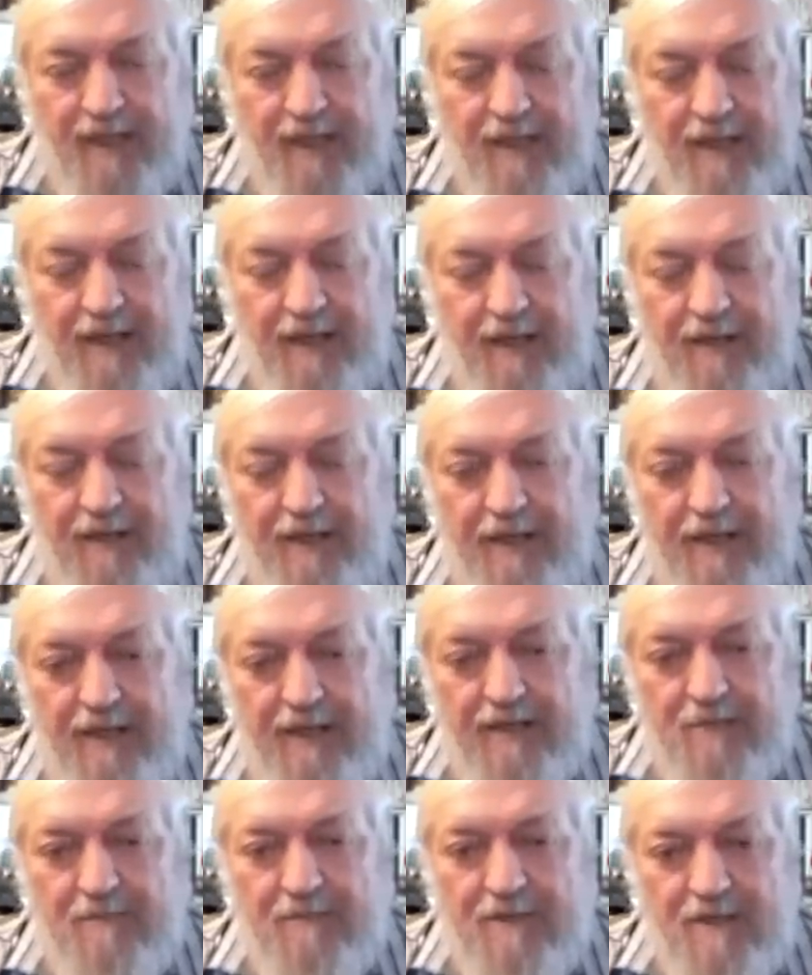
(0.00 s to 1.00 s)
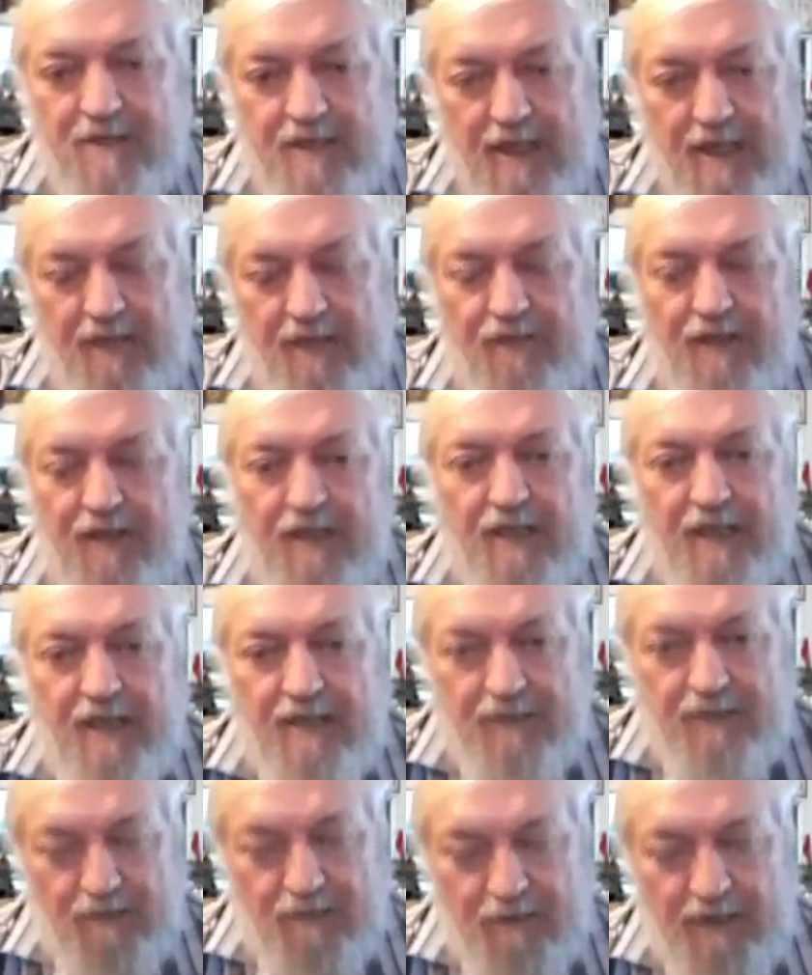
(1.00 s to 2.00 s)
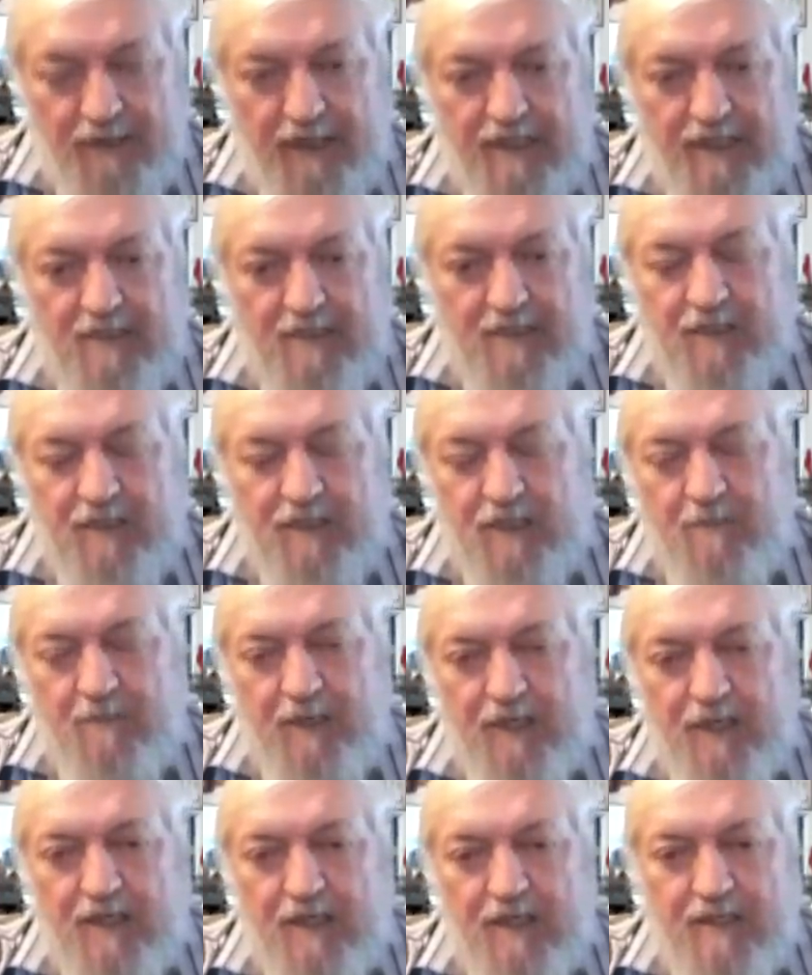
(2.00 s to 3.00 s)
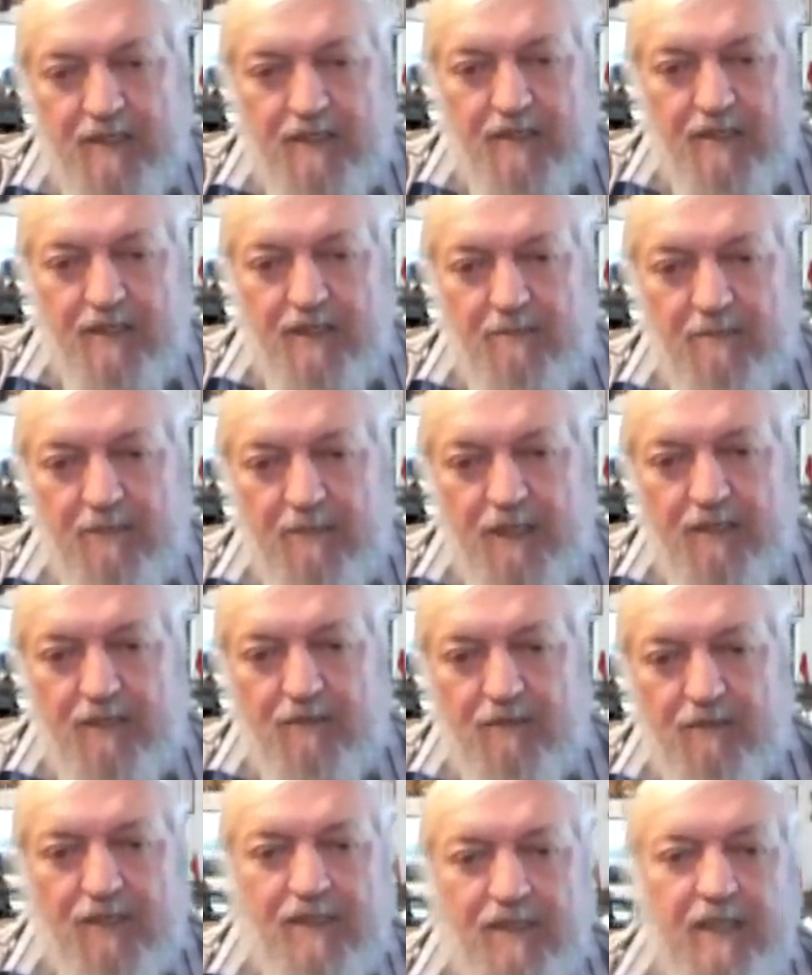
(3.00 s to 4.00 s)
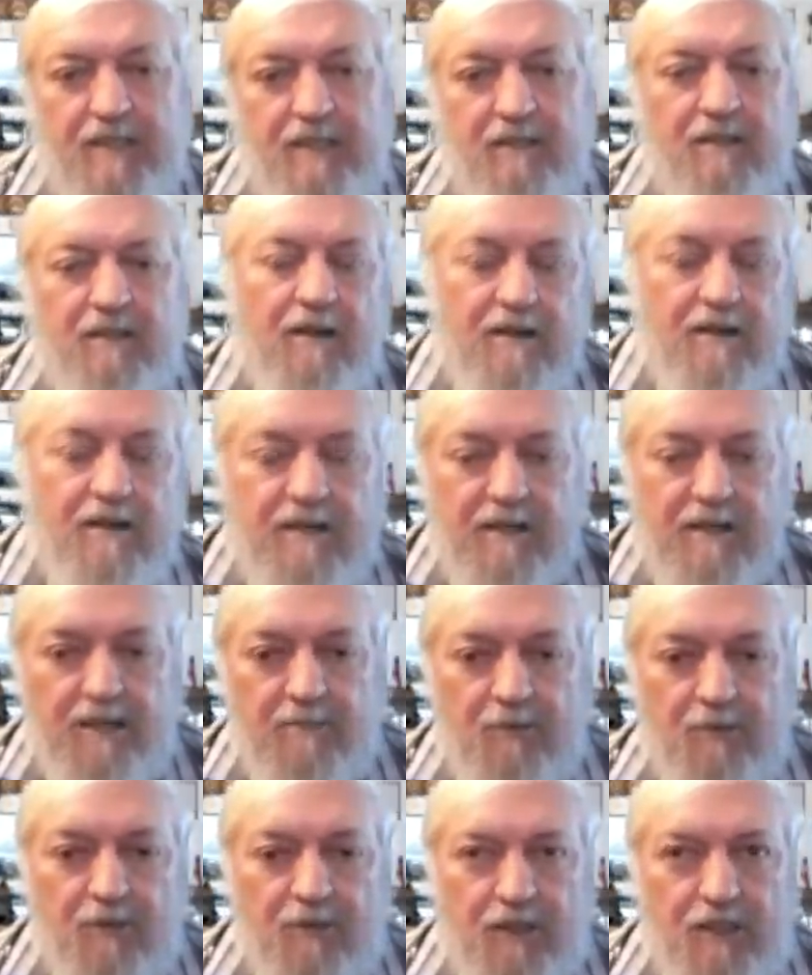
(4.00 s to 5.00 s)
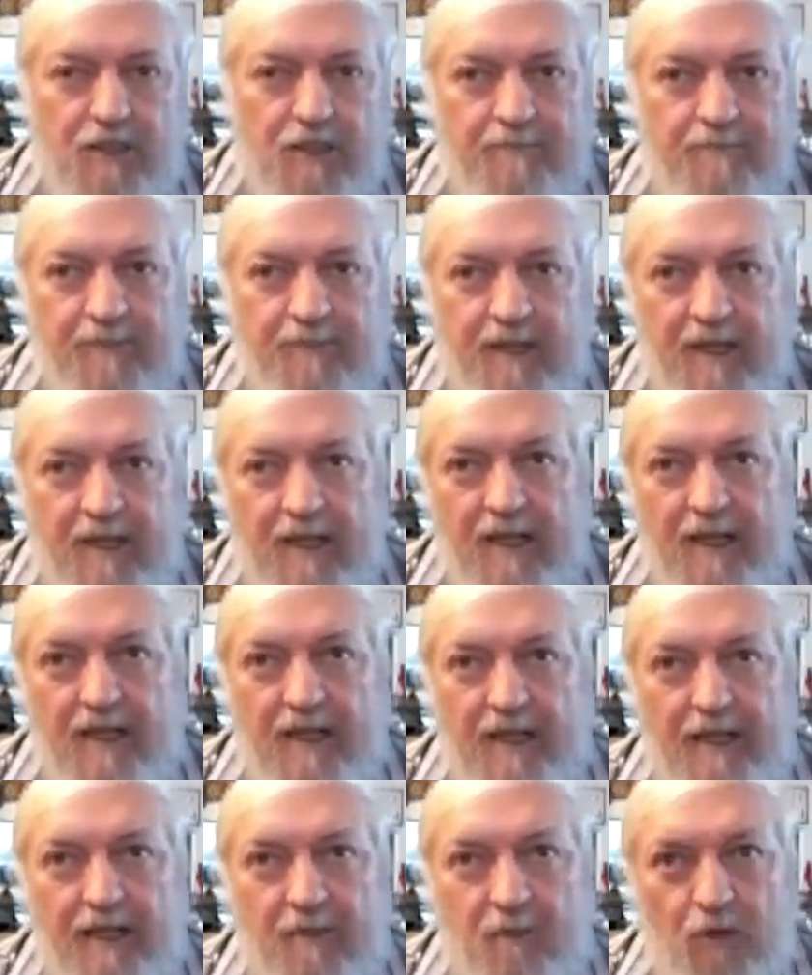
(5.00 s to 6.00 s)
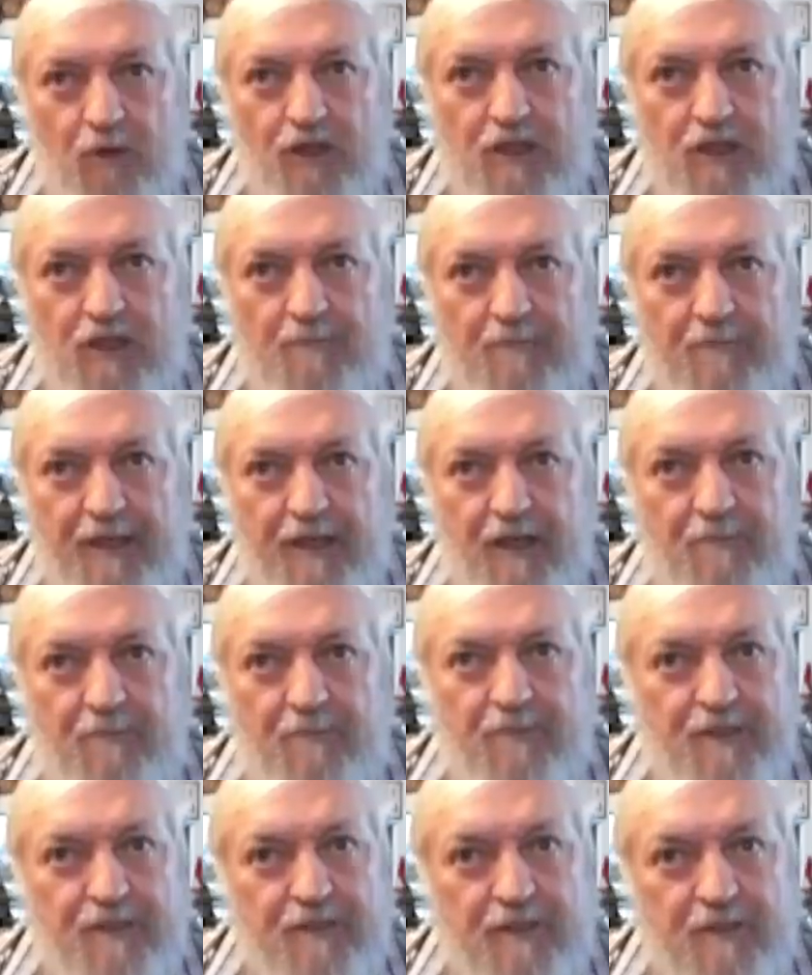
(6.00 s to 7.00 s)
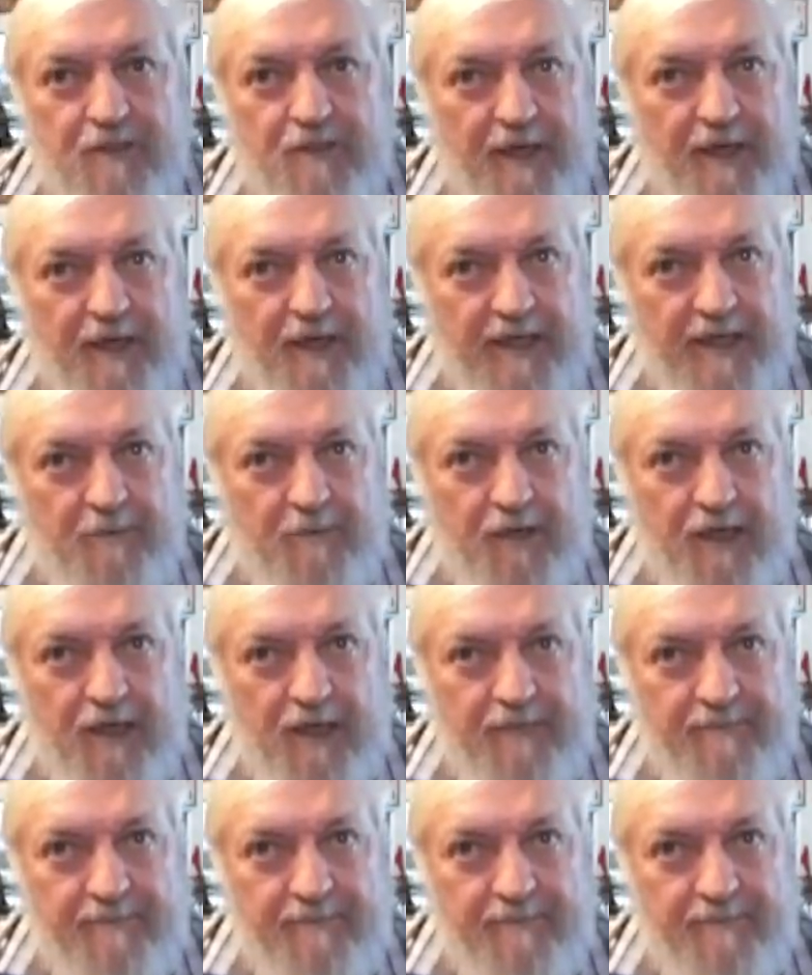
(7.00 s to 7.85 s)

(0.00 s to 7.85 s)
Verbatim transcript: Only customs in South Africa can do customs inspection, etc. But you've got state authority on a border ship, and a warship may not be searched by anybody.